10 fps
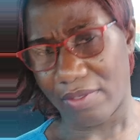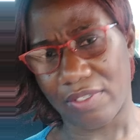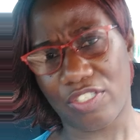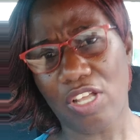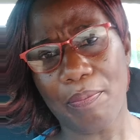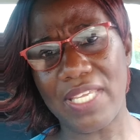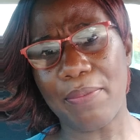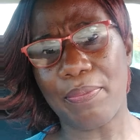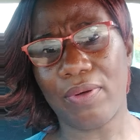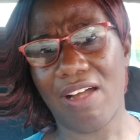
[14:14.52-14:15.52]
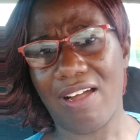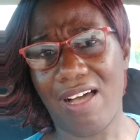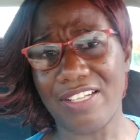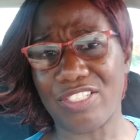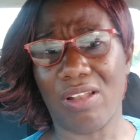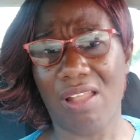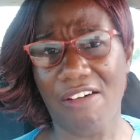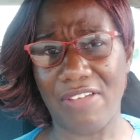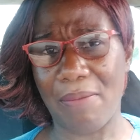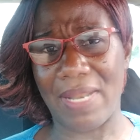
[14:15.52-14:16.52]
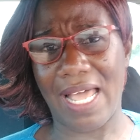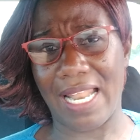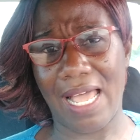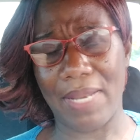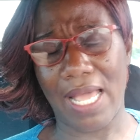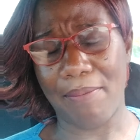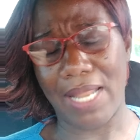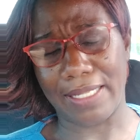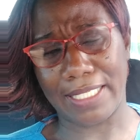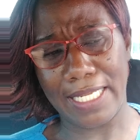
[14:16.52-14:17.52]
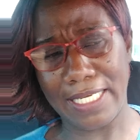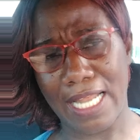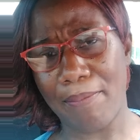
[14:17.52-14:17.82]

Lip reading: some people are hard to love. I'm not kidding.